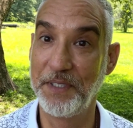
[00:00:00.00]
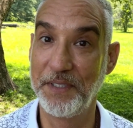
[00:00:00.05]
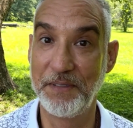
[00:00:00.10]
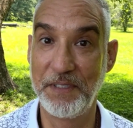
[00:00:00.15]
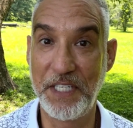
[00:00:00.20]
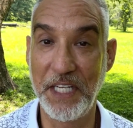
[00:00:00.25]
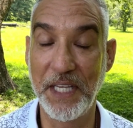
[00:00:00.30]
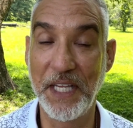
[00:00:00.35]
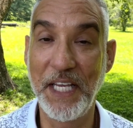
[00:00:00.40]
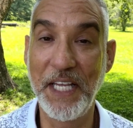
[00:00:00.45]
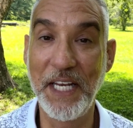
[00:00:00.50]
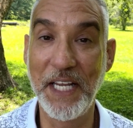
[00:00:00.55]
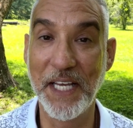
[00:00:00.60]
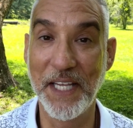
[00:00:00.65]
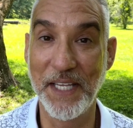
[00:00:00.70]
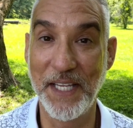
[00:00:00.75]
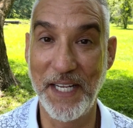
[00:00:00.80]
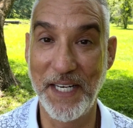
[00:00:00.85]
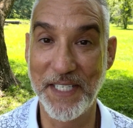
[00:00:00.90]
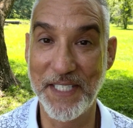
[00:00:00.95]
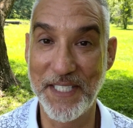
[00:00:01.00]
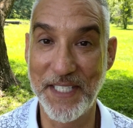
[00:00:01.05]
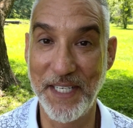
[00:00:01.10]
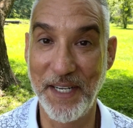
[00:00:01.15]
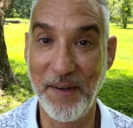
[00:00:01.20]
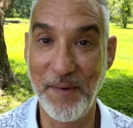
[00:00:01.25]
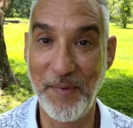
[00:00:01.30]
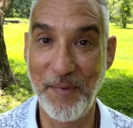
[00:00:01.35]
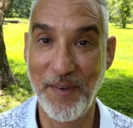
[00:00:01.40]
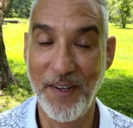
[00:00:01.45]
deleting a lot of
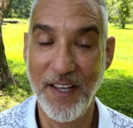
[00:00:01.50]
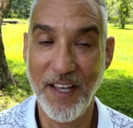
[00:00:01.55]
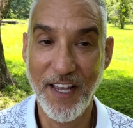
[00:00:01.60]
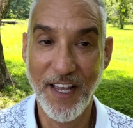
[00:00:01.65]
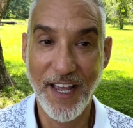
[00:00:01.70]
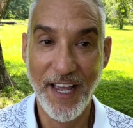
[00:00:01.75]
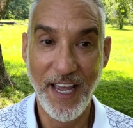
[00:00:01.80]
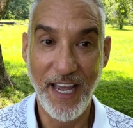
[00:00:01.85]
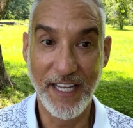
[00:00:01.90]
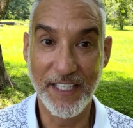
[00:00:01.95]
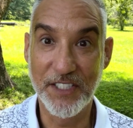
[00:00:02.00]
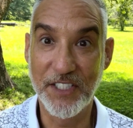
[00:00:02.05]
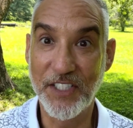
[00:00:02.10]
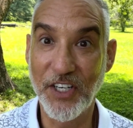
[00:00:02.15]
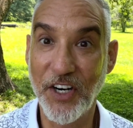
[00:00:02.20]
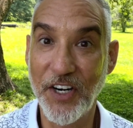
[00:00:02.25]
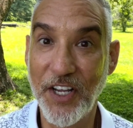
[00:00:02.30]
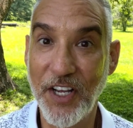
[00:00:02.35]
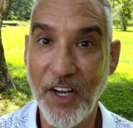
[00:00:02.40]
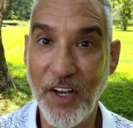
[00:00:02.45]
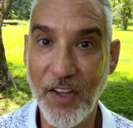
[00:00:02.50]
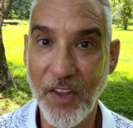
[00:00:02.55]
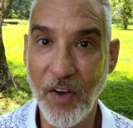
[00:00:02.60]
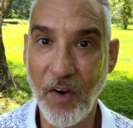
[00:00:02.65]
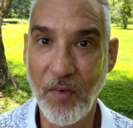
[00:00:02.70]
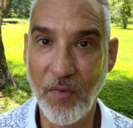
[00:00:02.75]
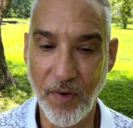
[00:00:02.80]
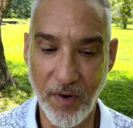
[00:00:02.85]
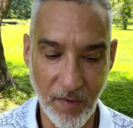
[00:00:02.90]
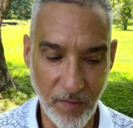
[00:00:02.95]
stuff and starting all
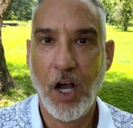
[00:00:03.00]
over.